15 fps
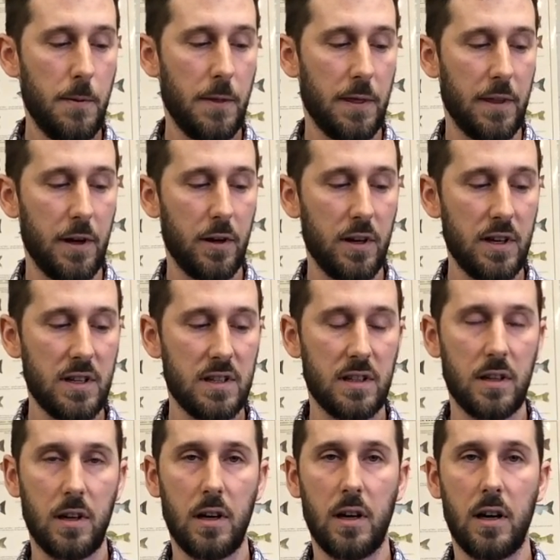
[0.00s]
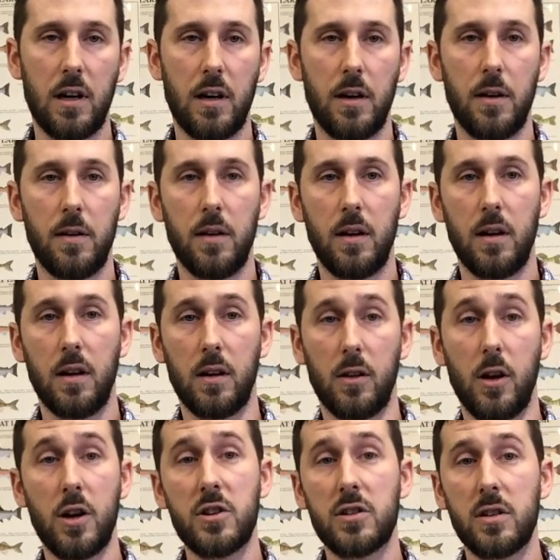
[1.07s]
there is a
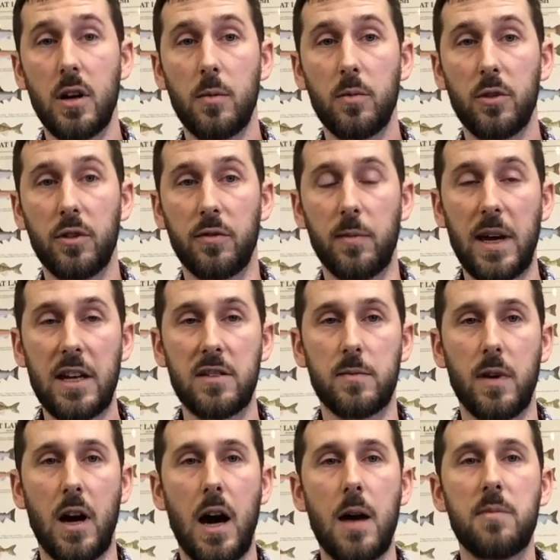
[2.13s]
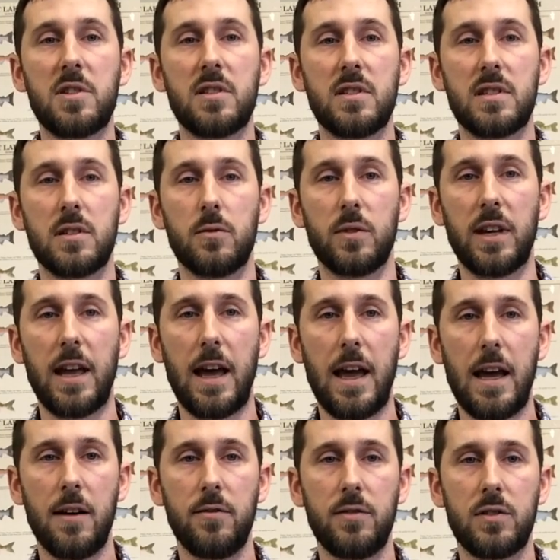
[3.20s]
large number of management options that we
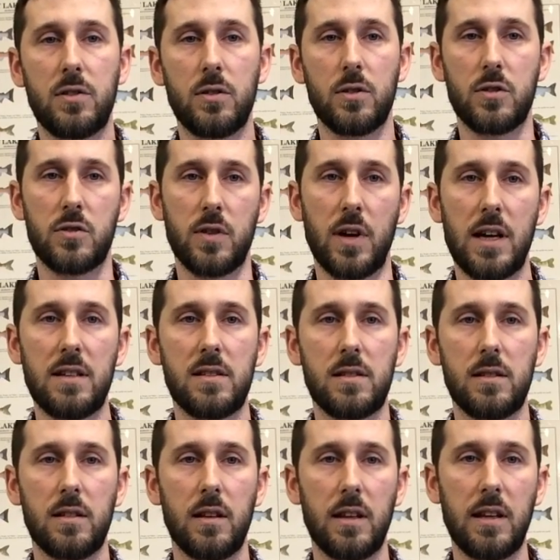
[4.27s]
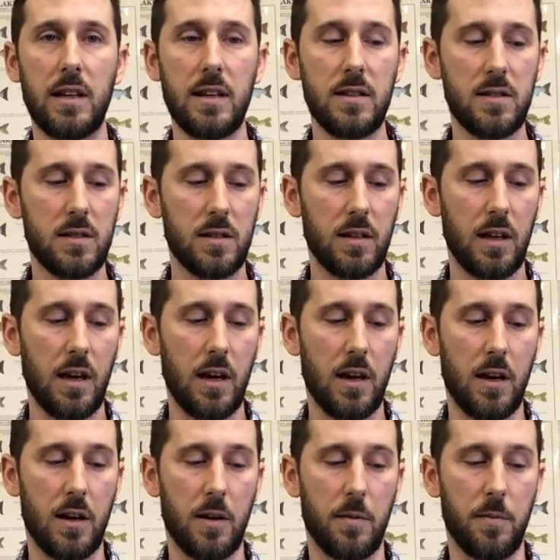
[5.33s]
have to address these,
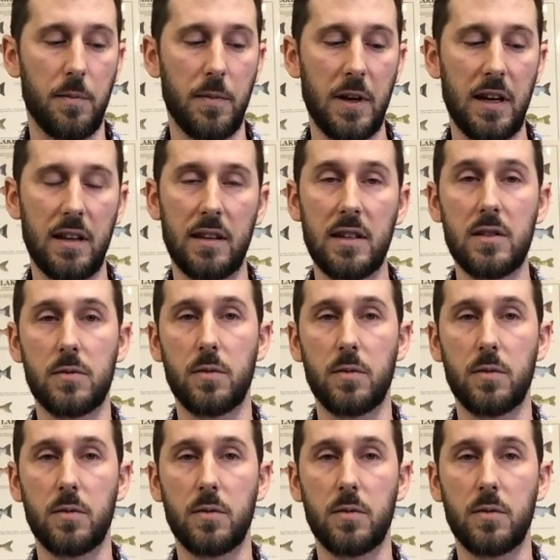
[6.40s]
and these